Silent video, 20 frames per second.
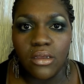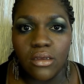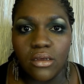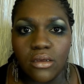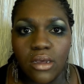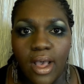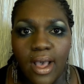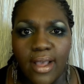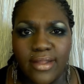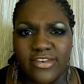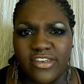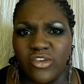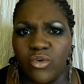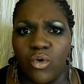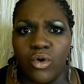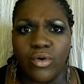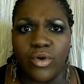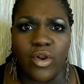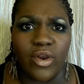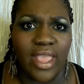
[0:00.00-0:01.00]
uh, just
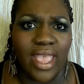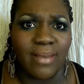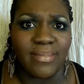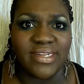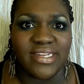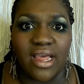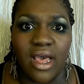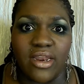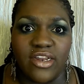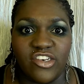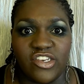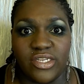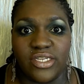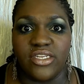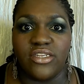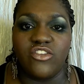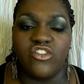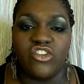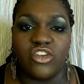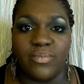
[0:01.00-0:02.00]
order it on Amazon and
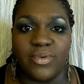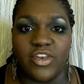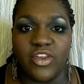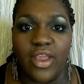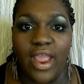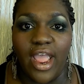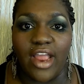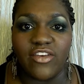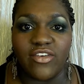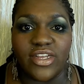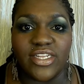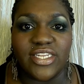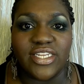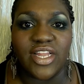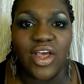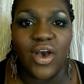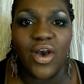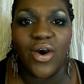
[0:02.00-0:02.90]
just ship it to your address.